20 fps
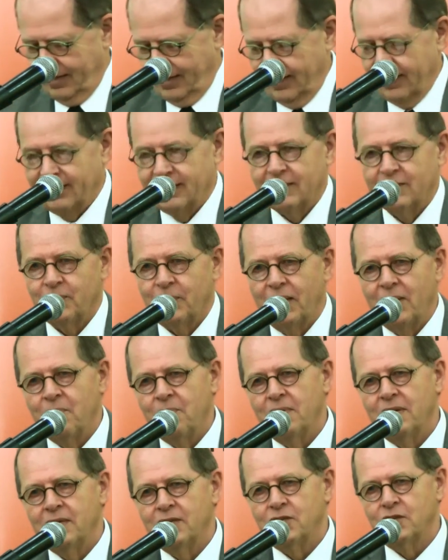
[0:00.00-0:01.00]
It is my
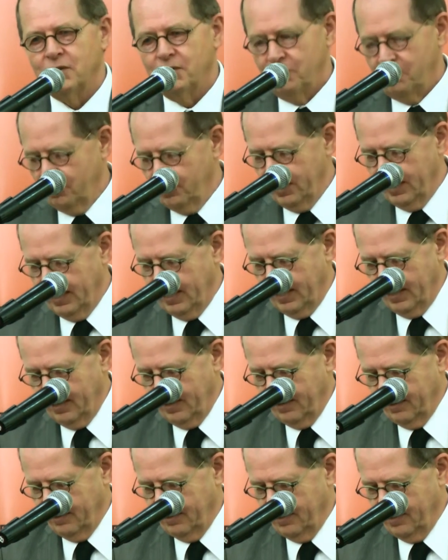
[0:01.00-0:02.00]
pleasure today
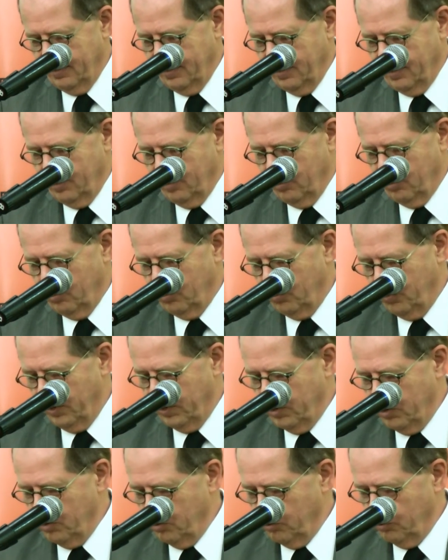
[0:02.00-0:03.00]
to
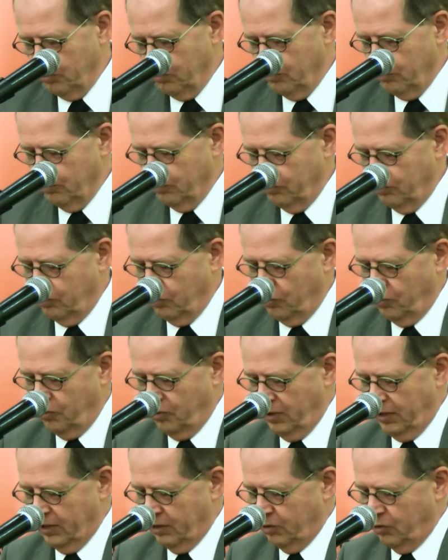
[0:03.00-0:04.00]

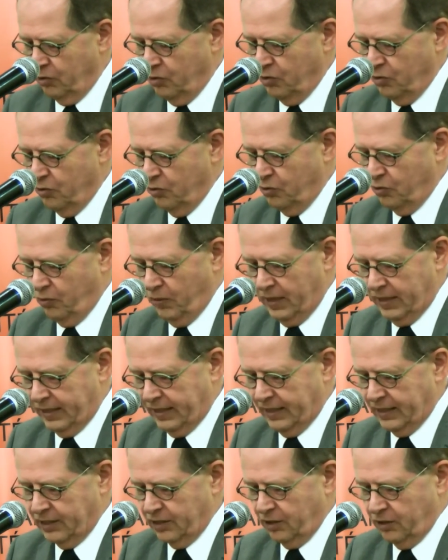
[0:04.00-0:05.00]
bring to you
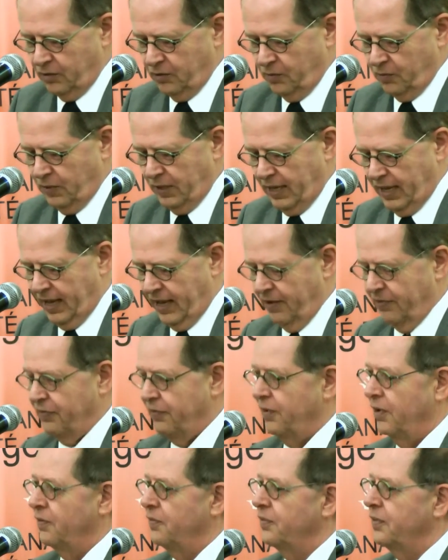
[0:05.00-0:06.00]
greetings on
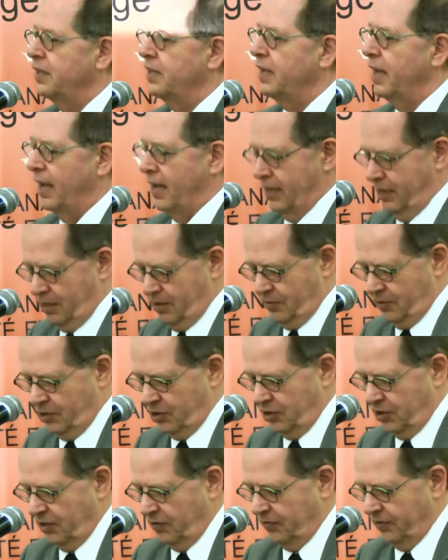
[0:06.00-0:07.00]
behalf of the High
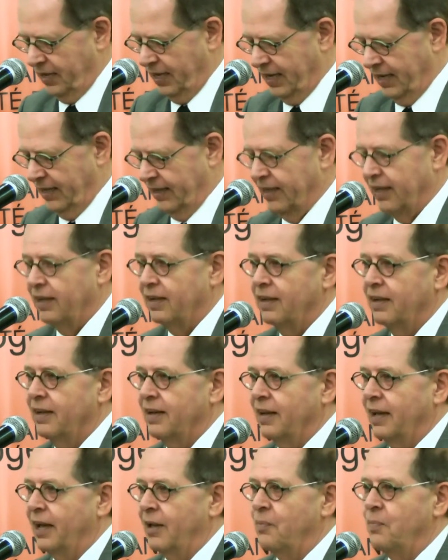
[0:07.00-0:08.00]
Commission of Canada
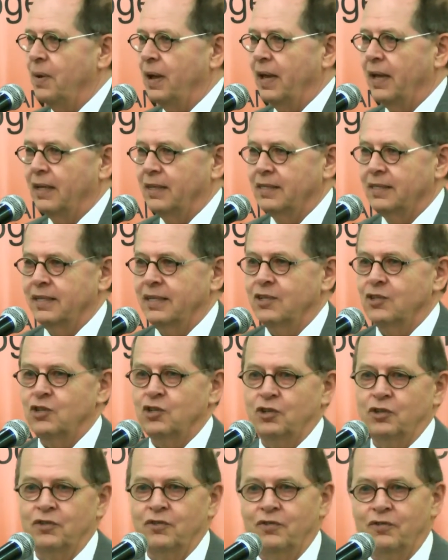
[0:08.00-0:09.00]
and by extension